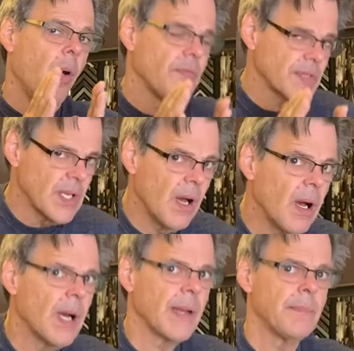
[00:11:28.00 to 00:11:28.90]
Over
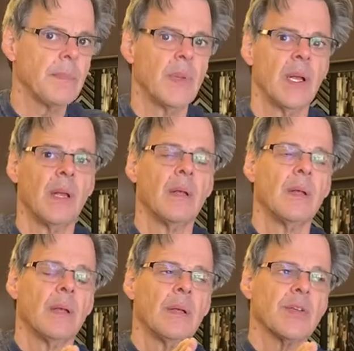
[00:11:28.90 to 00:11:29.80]
time,
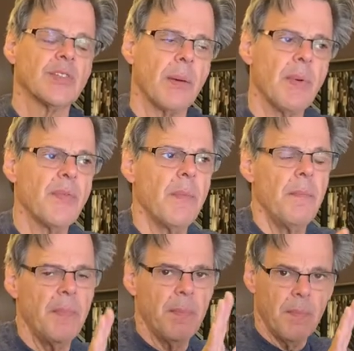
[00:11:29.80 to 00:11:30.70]
some of
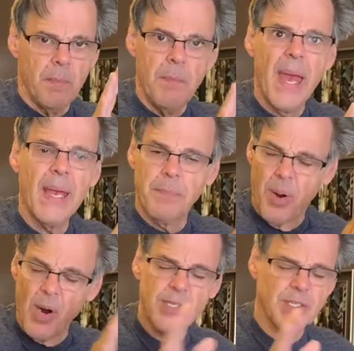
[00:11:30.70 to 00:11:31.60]
them may,
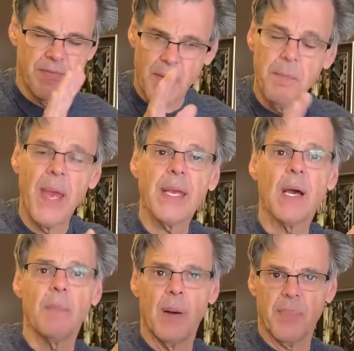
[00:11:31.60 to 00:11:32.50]
parts of them may
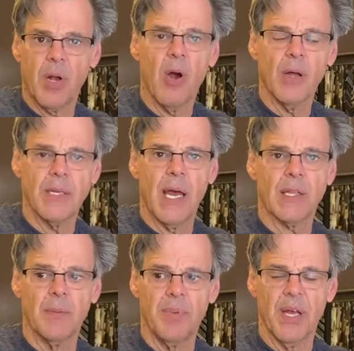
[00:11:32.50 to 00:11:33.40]
come up and contact
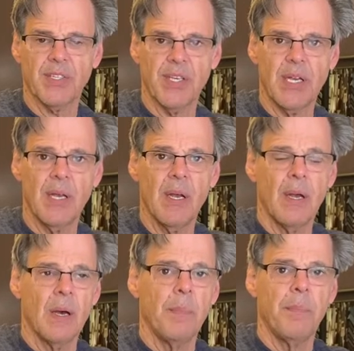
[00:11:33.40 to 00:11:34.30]
the plexi,
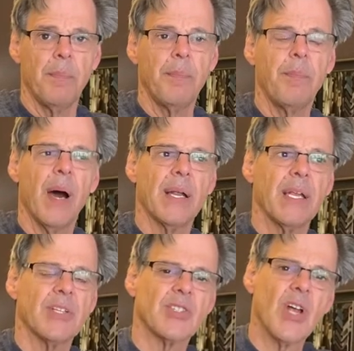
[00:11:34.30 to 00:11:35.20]
but
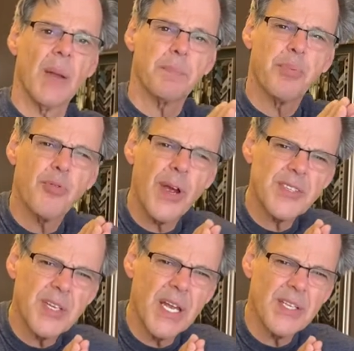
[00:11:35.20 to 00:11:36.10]
it's not
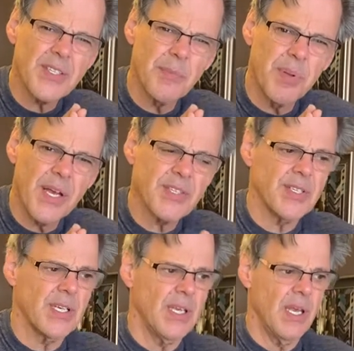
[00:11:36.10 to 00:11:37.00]
pressed against the
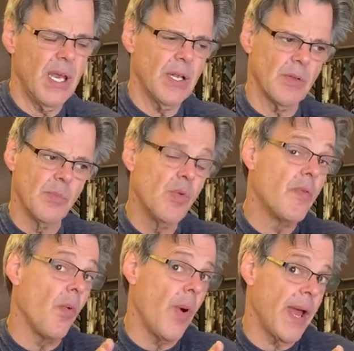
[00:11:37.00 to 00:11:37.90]
plexi. It'll move
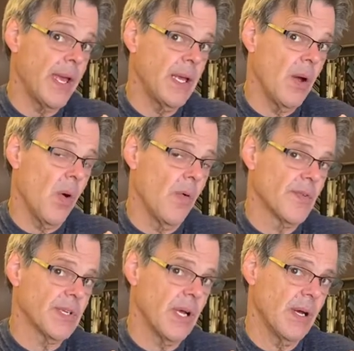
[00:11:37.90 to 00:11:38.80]
away over
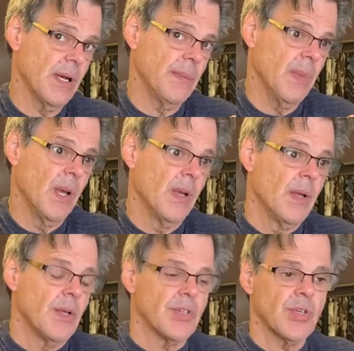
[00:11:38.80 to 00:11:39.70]
time.
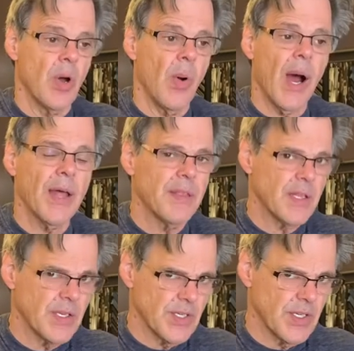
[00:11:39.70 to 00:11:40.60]
So I think
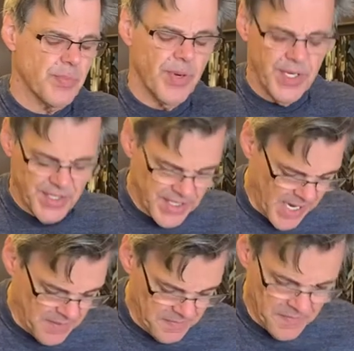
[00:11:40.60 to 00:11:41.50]
this is pretty
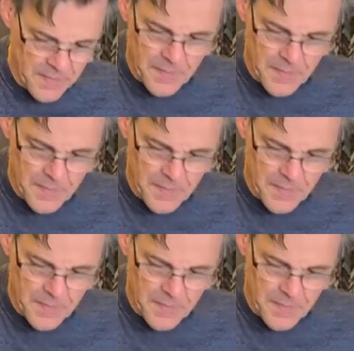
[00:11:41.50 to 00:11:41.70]
safe.